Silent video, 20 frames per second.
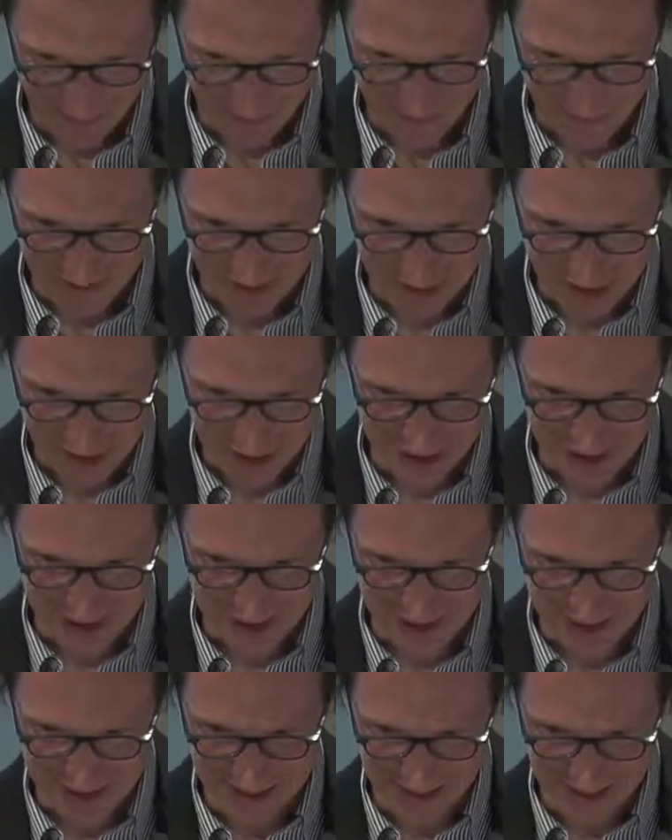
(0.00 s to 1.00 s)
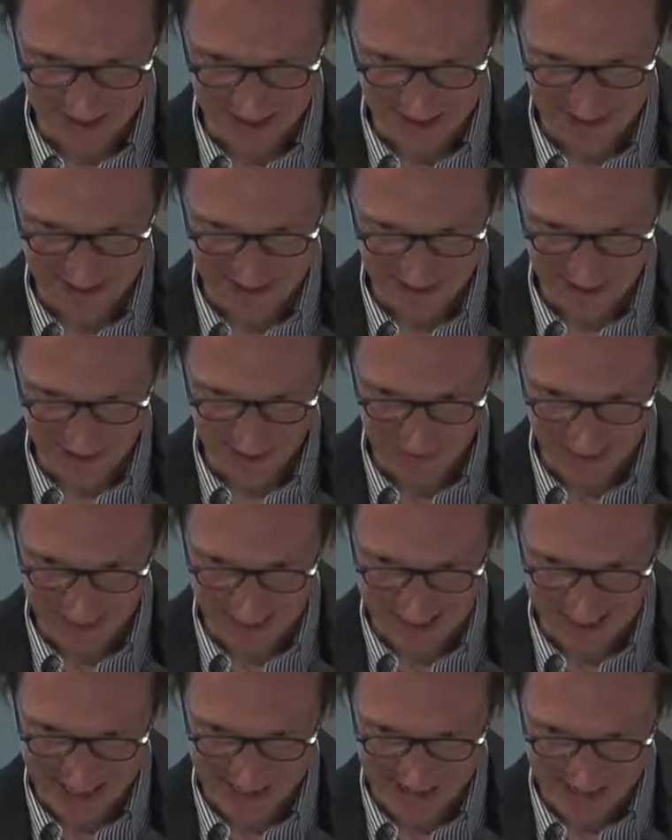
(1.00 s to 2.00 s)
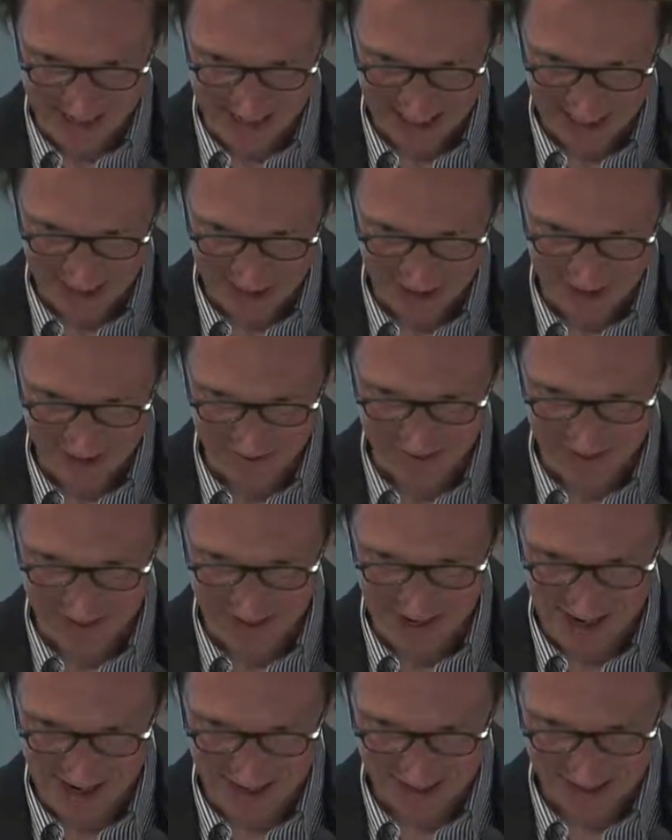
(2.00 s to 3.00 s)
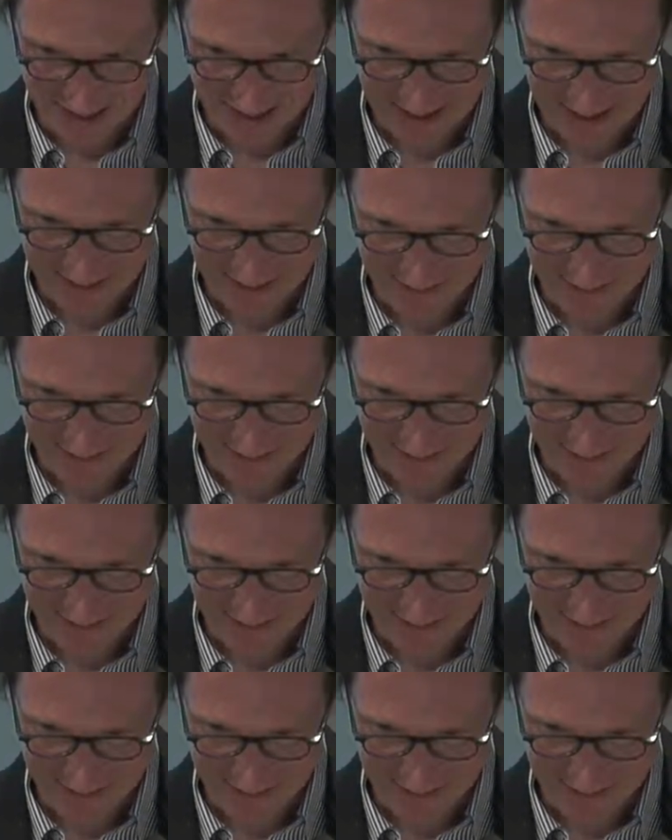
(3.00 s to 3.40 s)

reflections on humanitarian action, past,